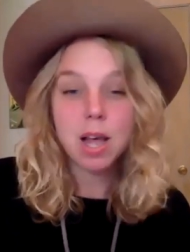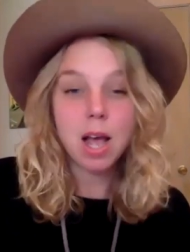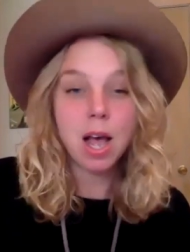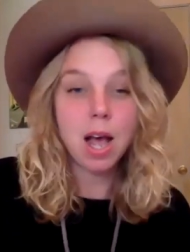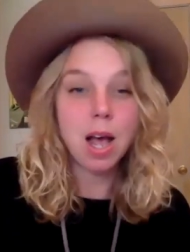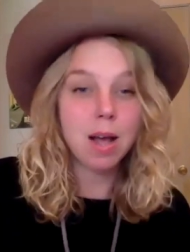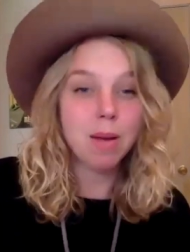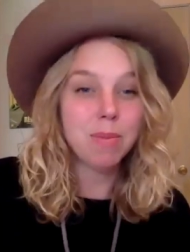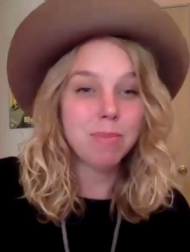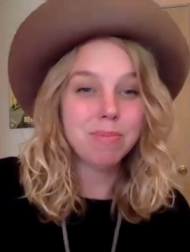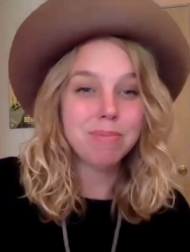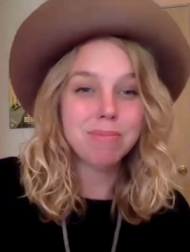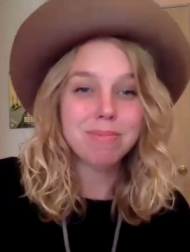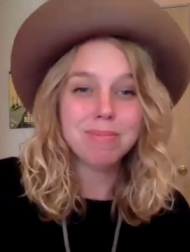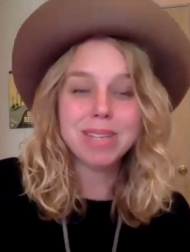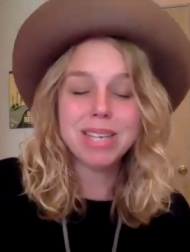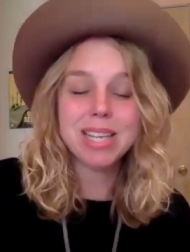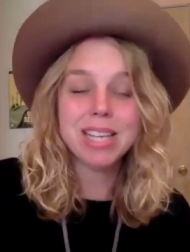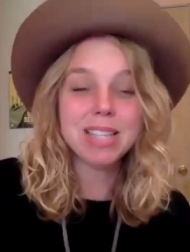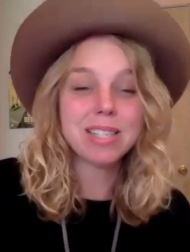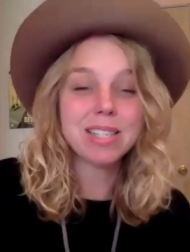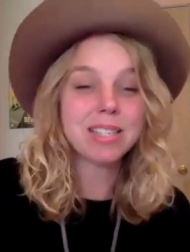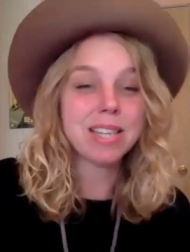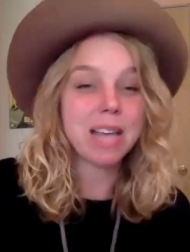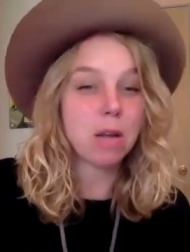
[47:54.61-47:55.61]
Um,
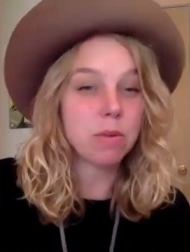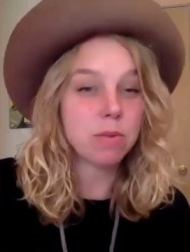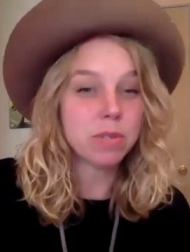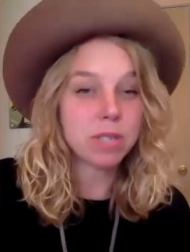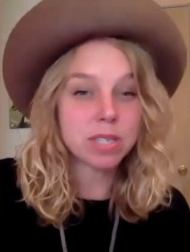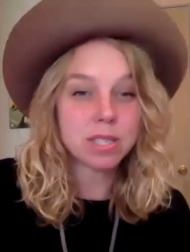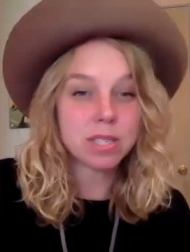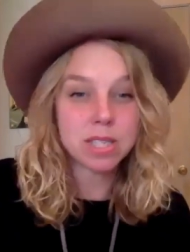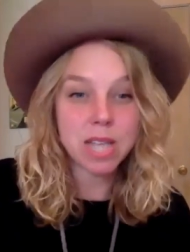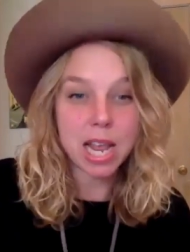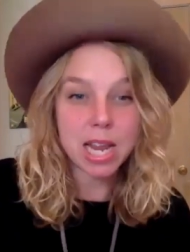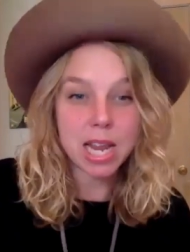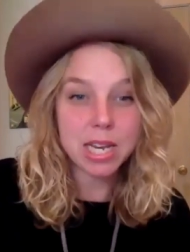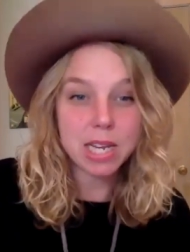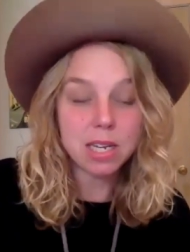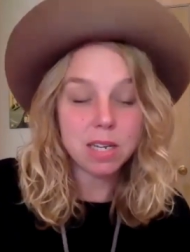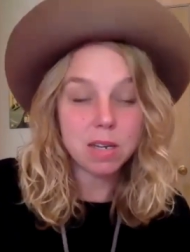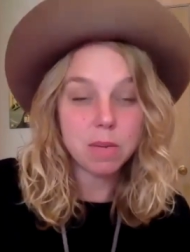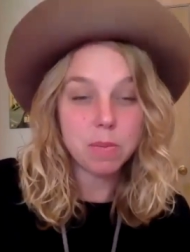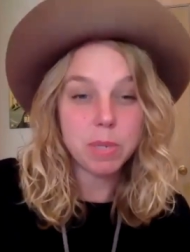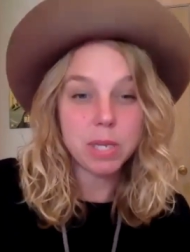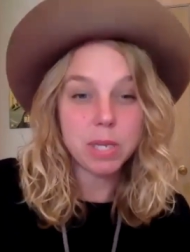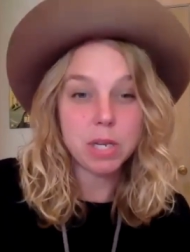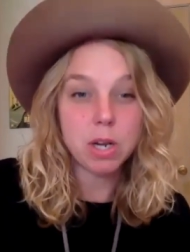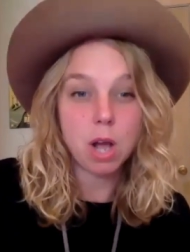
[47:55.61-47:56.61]
it sounds exciting
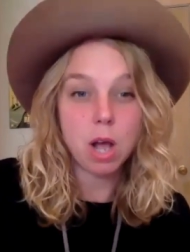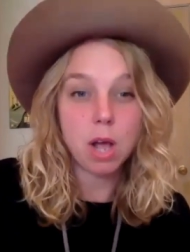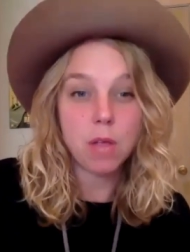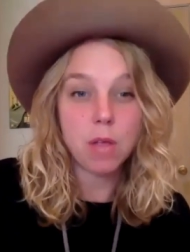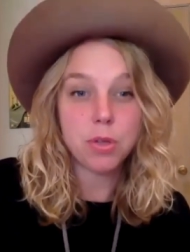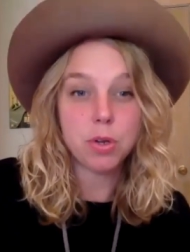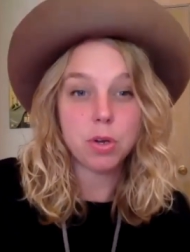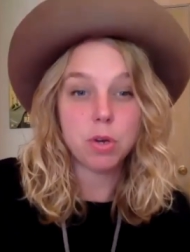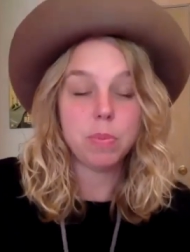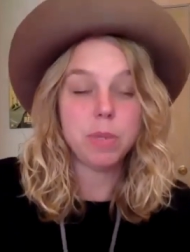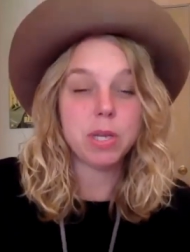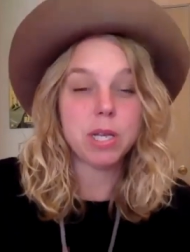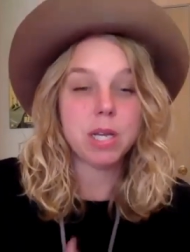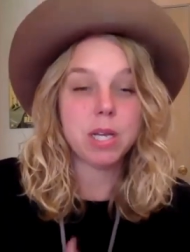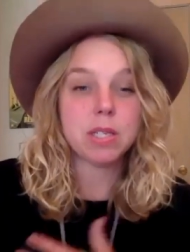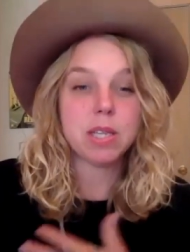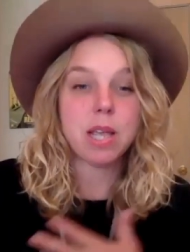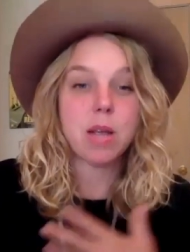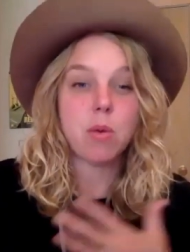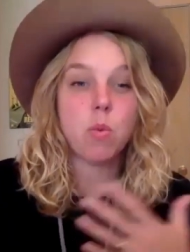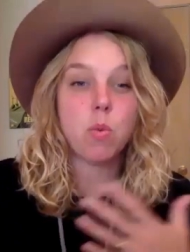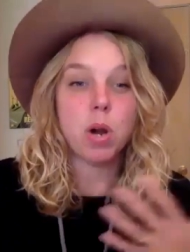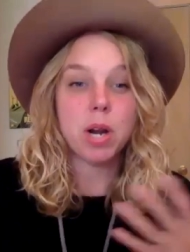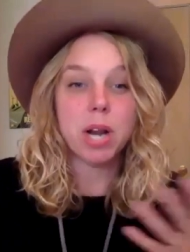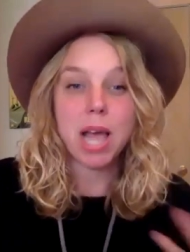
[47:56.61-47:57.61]
to be an author because
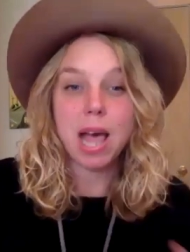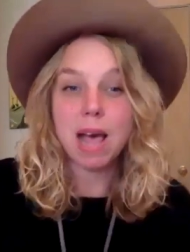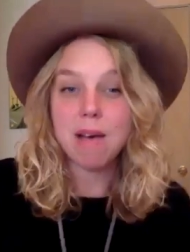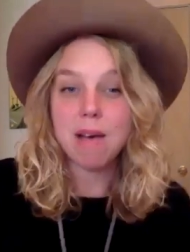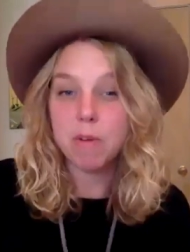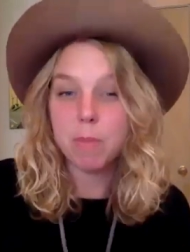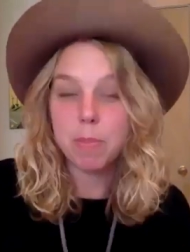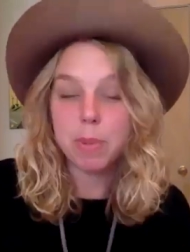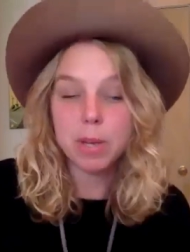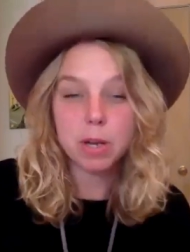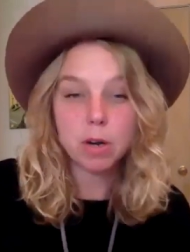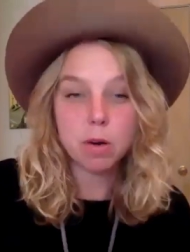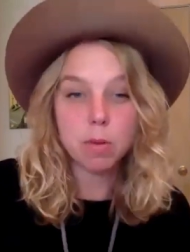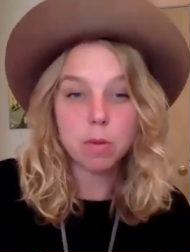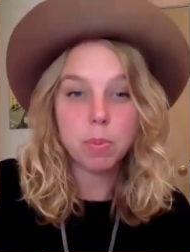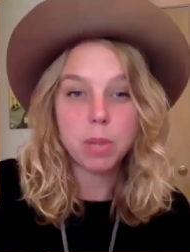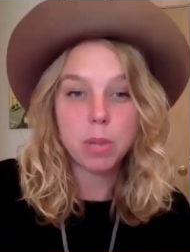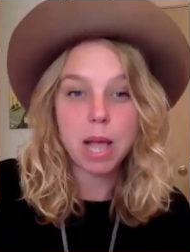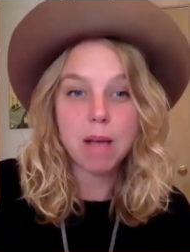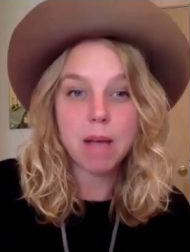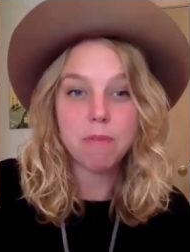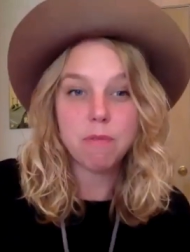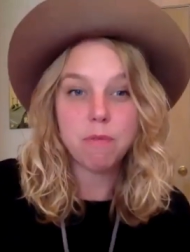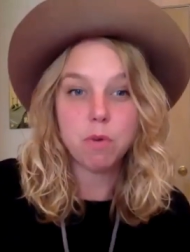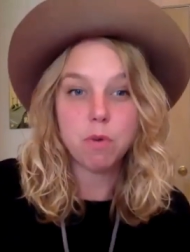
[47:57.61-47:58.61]
I want to have a bigger
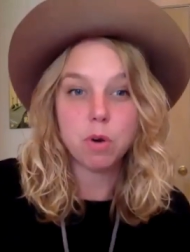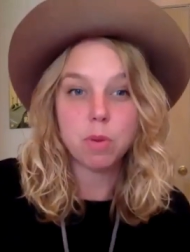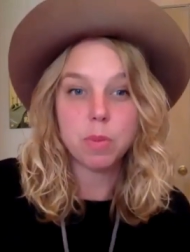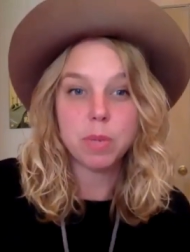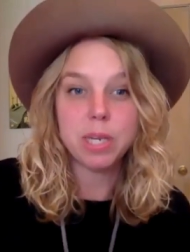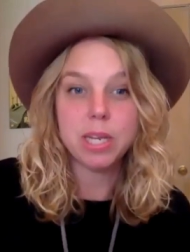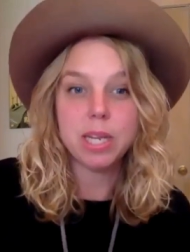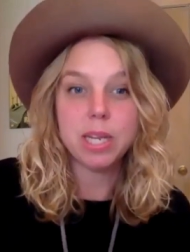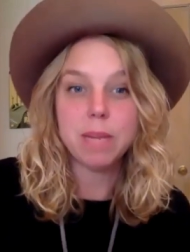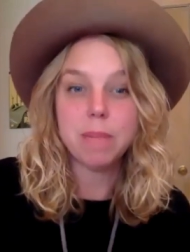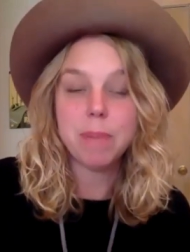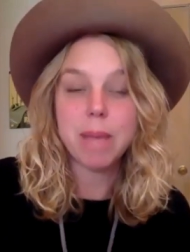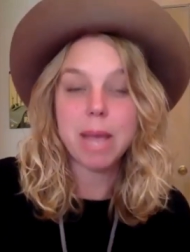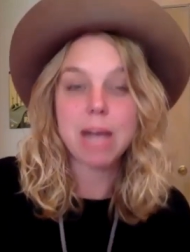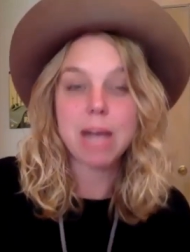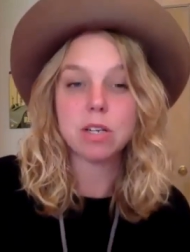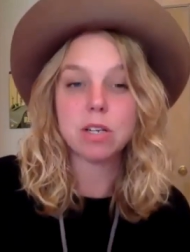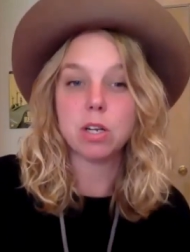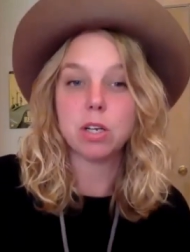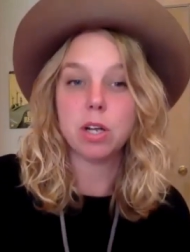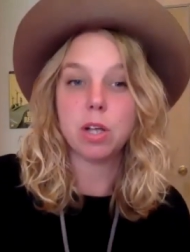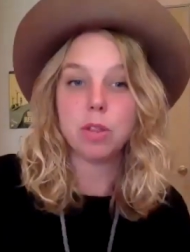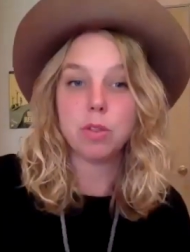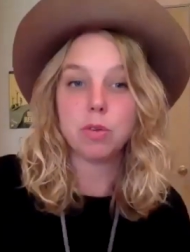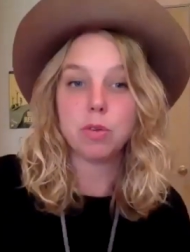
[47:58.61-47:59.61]
platform and
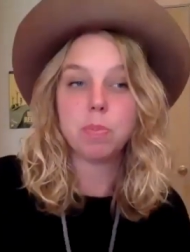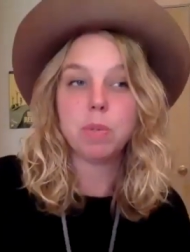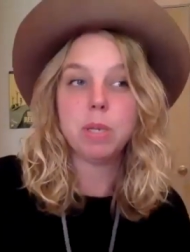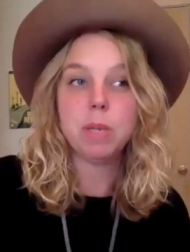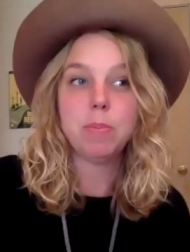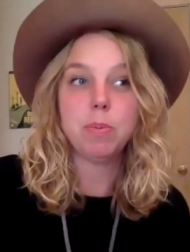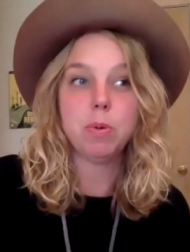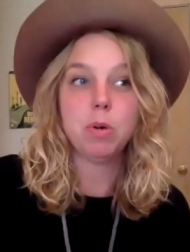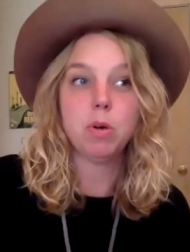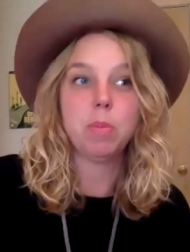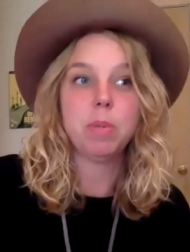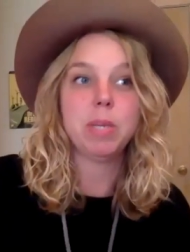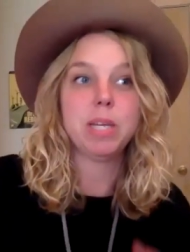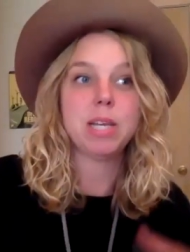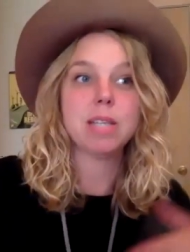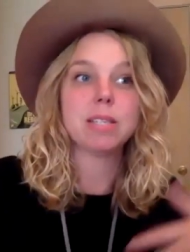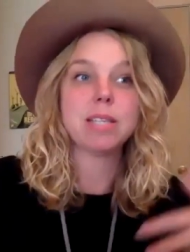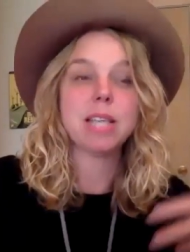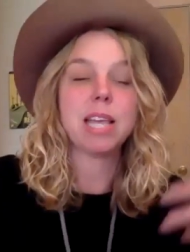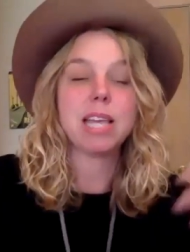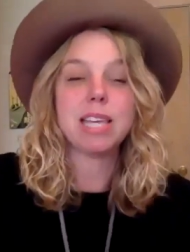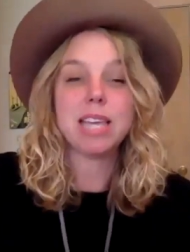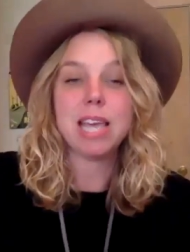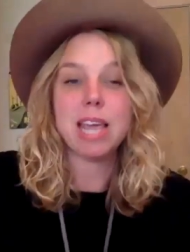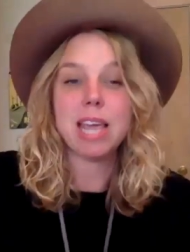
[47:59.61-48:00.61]
impact on other people because
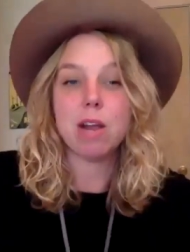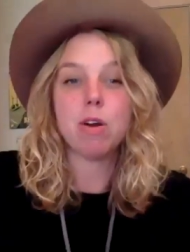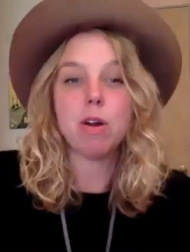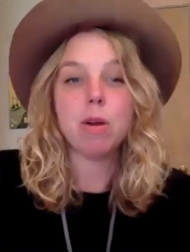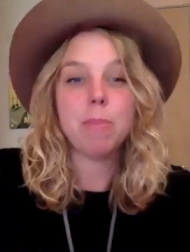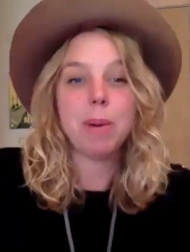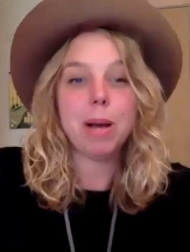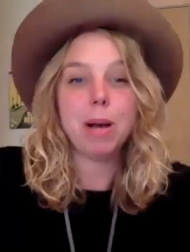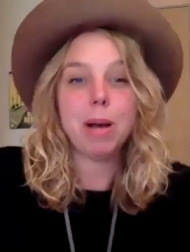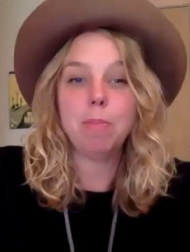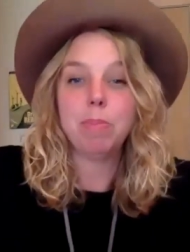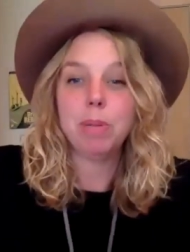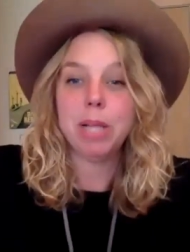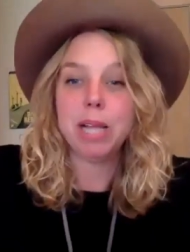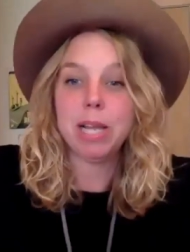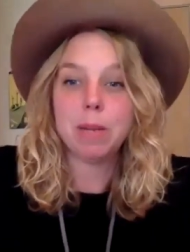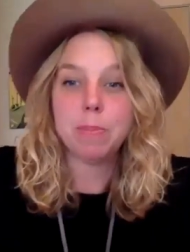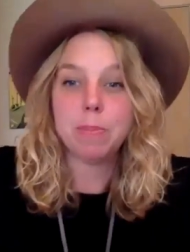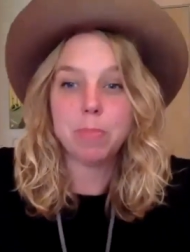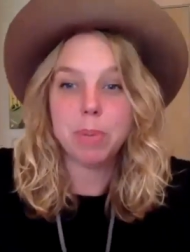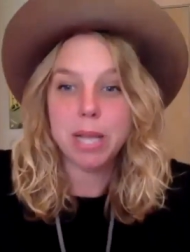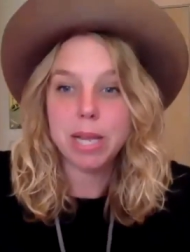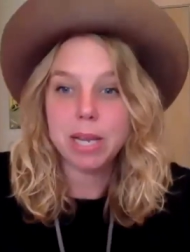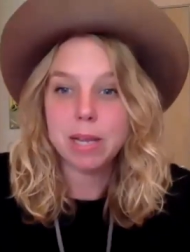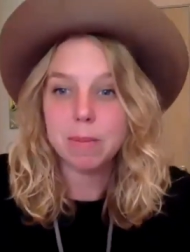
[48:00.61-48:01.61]
I care about blank,
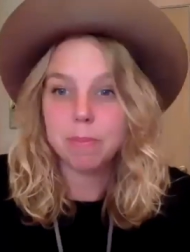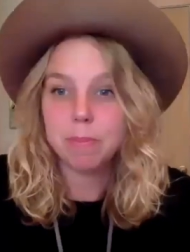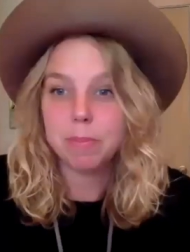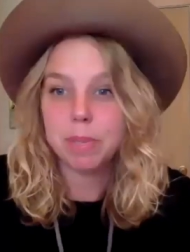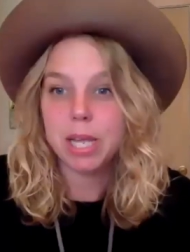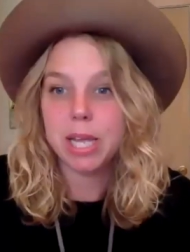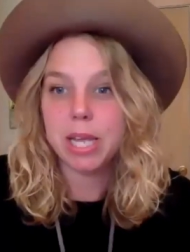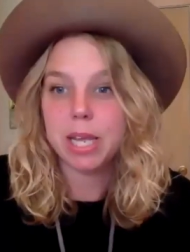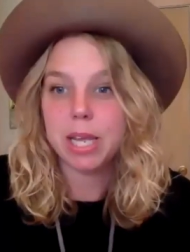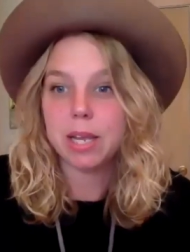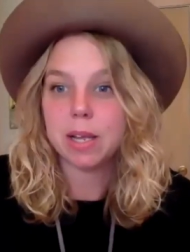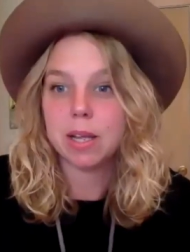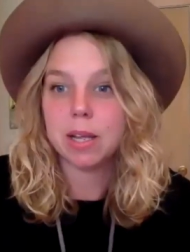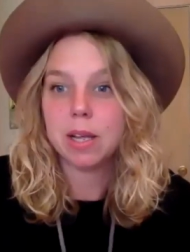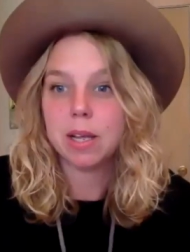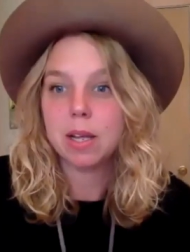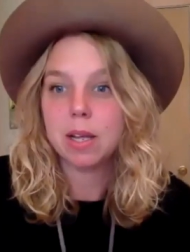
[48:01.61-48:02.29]
blank, and blank.